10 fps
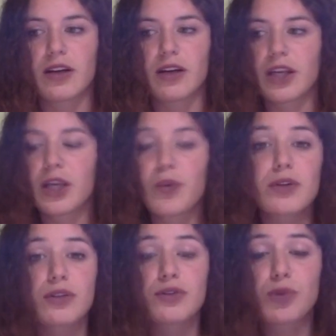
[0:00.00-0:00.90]
he was
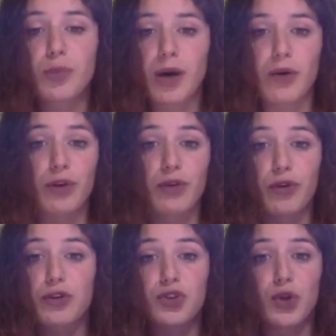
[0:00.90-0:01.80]
into power
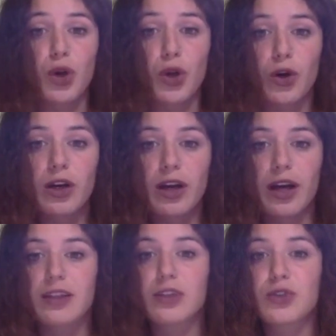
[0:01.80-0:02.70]
for so long,
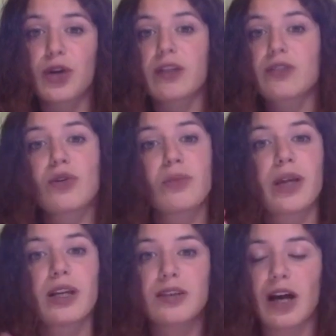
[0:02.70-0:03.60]
and they tried so
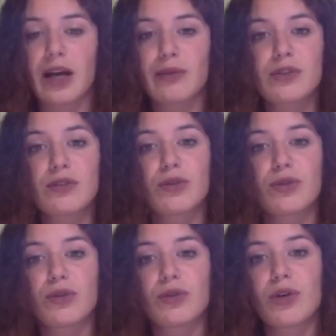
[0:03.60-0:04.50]
many times
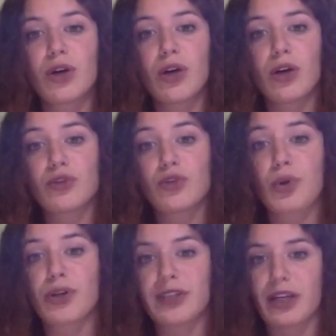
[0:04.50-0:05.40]
to
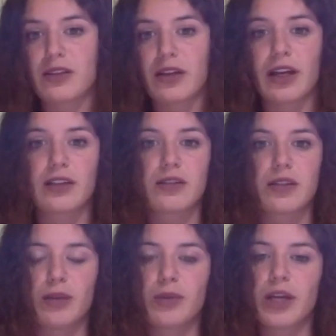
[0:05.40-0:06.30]
protest against
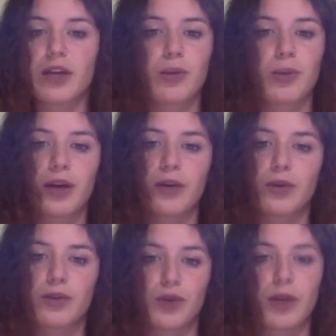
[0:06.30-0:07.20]
him that nobody
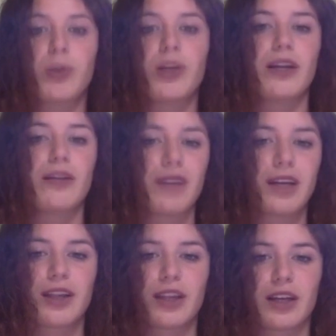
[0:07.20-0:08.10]
was really
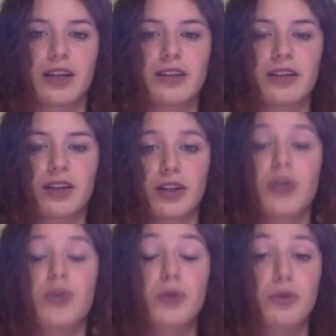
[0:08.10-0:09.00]
believing that he
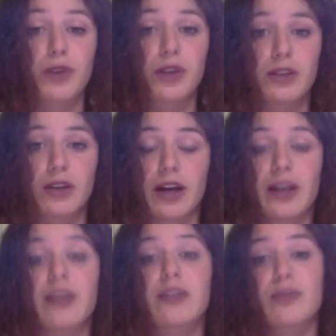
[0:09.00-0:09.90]
could resign,
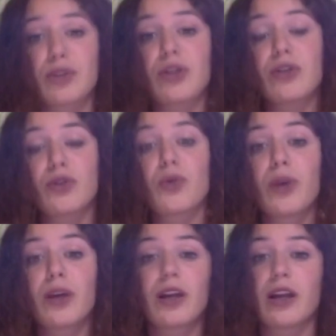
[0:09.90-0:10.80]
and especially so
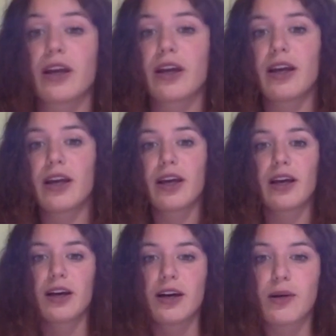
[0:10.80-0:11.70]
quickly.
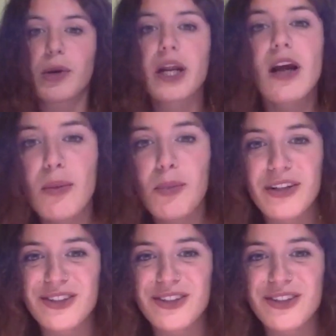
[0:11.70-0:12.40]
But it happened.